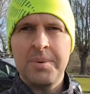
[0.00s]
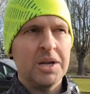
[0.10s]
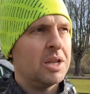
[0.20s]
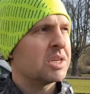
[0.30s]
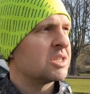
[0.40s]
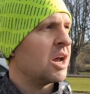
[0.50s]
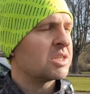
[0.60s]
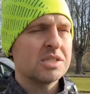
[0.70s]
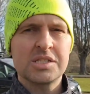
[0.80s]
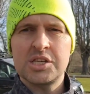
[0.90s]
but it is
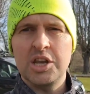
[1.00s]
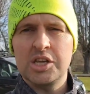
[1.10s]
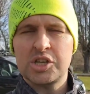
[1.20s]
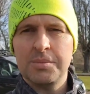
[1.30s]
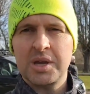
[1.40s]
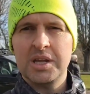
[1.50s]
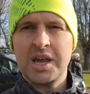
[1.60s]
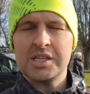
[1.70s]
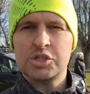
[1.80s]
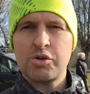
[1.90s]
nice and sunny. So I'm going to
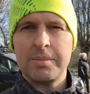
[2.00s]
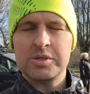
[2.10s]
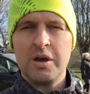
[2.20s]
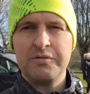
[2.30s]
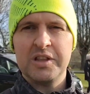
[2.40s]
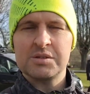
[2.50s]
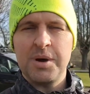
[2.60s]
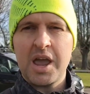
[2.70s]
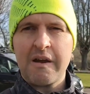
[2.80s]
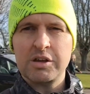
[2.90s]
get stripped off into
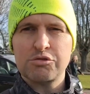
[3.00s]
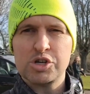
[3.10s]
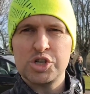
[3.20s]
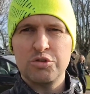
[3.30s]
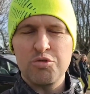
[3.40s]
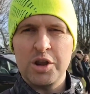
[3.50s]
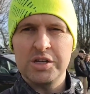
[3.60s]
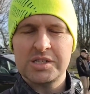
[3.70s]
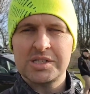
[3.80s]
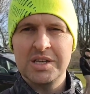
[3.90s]
my Hare Krishna
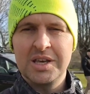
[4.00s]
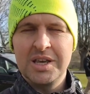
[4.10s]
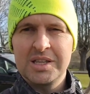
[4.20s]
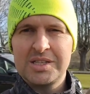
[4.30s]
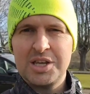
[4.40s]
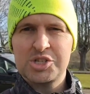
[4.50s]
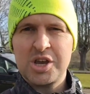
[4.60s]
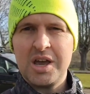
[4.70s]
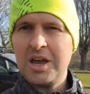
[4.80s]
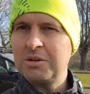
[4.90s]
Runners
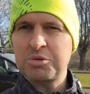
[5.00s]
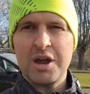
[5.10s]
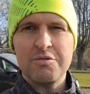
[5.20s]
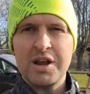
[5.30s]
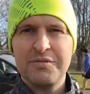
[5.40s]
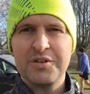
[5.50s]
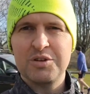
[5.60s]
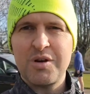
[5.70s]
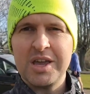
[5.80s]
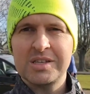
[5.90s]
t-shirt and get ready for
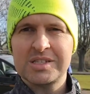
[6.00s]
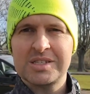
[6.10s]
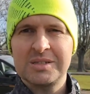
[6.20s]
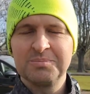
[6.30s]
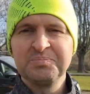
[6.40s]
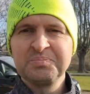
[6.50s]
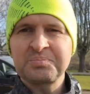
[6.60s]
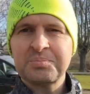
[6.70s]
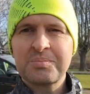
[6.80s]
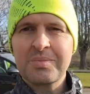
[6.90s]
the race.
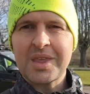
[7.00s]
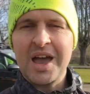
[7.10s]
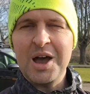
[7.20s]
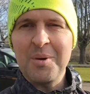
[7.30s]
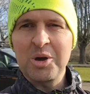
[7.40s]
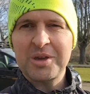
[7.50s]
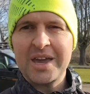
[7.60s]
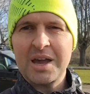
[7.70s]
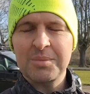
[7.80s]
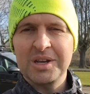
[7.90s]

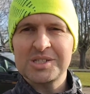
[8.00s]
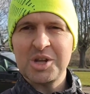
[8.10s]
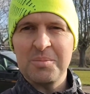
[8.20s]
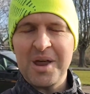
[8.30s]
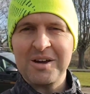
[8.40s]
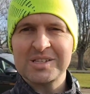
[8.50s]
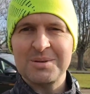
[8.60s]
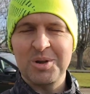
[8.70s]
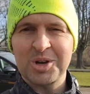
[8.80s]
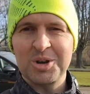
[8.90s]
Okay, I'm going to stop now because
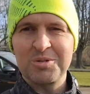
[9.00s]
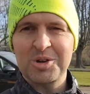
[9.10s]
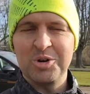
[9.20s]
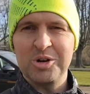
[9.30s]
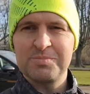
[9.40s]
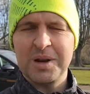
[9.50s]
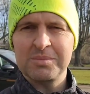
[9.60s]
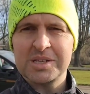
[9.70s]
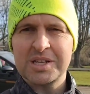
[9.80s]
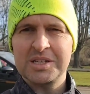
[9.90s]
I'm not going to record, but I'm
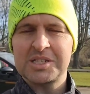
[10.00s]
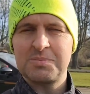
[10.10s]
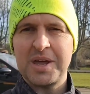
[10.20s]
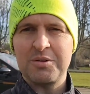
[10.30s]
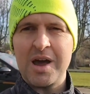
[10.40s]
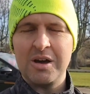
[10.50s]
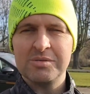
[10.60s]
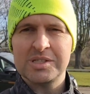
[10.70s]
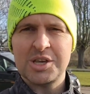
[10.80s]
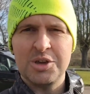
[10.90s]
just going to spin
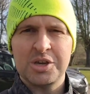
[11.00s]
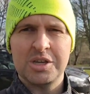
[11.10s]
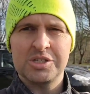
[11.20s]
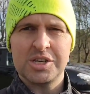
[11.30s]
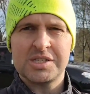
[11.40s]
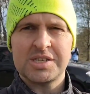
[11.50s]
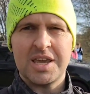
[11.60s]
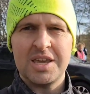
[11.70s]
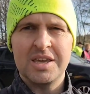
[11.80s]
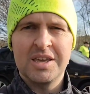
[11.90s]
around so you can just
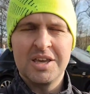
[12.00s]
see